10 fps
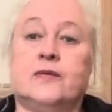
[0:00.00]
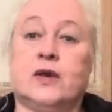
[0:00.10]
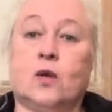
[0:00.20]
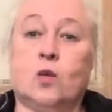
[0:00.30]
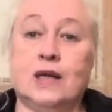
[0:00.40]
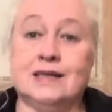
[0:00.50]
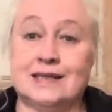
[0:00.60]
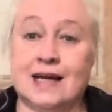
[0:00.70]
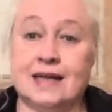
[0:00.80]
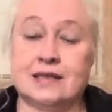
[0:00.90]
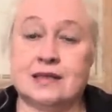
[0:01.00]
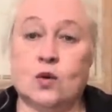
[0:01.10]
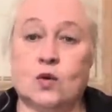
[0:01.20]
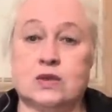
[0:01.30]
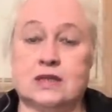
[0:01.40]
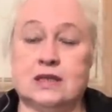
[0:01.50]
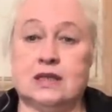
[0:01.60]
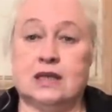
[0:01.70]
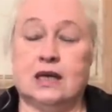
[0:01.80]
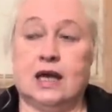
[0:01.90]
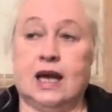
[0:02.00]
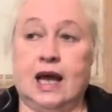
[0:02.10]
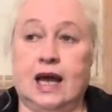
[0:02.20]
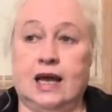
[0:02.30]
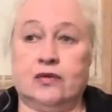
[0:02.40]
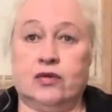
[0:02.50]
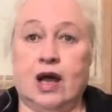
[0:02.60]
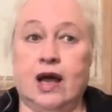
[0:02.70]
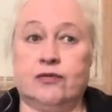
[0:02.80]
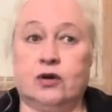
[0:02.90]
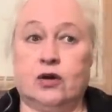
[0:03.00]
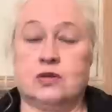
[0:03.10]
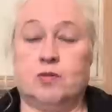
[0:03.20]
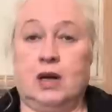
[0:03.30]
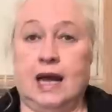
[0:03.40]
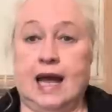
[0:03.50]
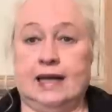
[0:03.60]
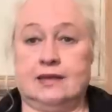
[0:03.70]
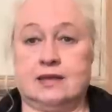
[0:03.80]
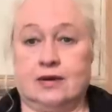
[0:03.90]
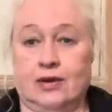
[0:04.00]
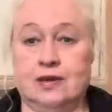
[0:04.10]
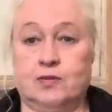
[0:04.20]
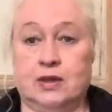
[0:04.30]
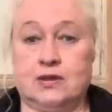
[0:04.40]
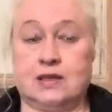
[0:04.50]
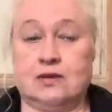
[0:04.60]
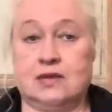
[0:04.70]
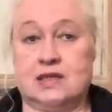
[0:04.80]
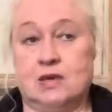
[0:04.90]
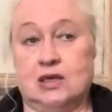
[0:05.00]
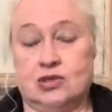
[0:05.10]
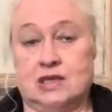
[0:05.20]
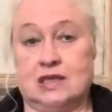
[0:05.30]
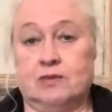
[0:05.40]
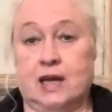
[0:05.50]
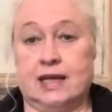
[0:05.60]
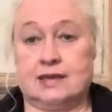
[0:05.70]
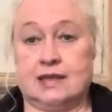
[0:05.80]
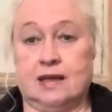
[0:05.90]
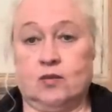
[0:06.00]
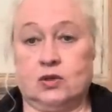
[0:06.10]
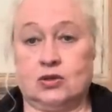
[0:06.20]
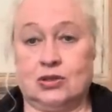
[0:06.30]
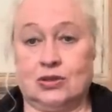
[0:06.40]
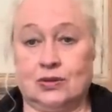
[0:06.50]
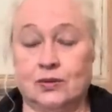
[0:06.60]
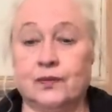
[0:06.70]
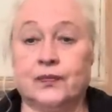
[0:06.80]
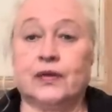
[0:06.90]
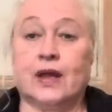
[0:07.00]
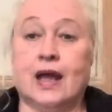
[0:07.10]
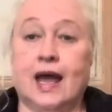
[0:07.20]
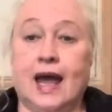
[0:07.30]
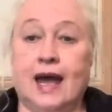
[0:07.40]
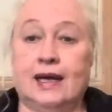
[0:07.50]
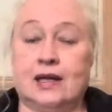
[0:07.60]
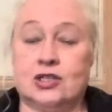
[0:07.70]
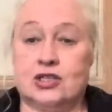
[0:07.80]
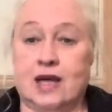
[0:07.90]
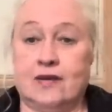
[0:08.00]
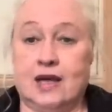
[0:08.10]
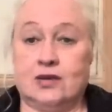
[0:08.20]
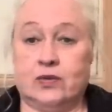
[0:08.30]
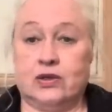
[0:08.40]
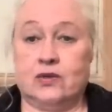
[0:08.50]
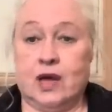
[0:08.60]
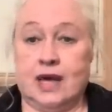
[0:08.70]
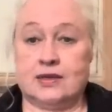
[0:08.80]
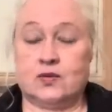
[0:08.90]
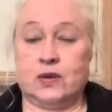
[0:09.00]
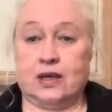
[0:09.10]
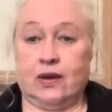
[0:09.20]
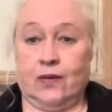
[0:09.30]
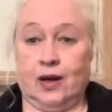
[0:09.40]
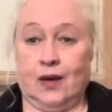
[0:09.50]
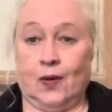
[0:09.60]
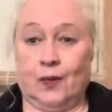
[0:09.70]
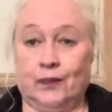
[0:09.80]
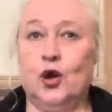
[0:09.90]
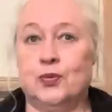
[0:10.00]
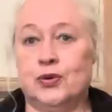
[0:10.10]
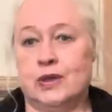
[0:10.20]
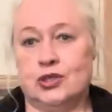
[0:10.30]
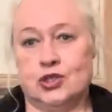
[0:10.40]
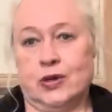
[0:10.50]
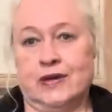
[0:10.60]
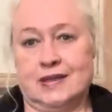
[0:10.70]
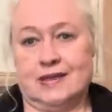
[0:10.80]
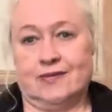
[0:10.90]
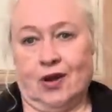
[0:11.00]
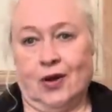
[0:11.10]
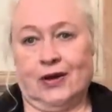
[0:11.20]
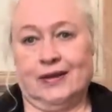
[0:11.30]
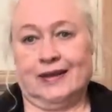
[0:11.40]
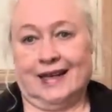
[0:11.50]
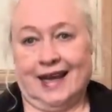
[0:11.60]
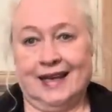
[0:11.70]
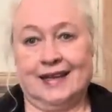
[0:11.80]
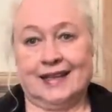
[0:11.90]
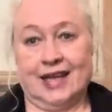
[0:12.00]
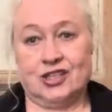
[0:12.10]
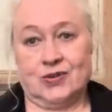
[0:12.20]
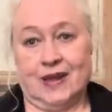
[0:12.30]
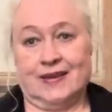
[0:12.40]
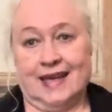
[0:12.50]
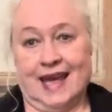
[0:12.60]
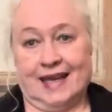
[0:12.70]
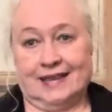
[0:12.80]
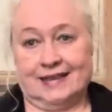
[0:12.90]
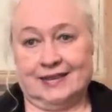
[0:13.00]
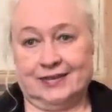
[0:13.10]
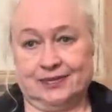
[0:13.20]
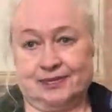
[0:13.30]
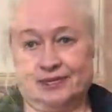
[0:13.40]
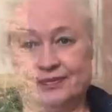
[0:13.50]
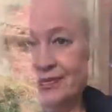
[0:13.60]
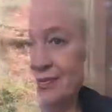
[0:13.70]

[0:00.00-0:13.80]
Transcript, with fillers: once that's sorted, and I've got plans on it because I've got some interesting plans that I want to do, and I'll share that with you as we go along. Hope you enjoy this vlog, and I'll catch you at the end. There you go.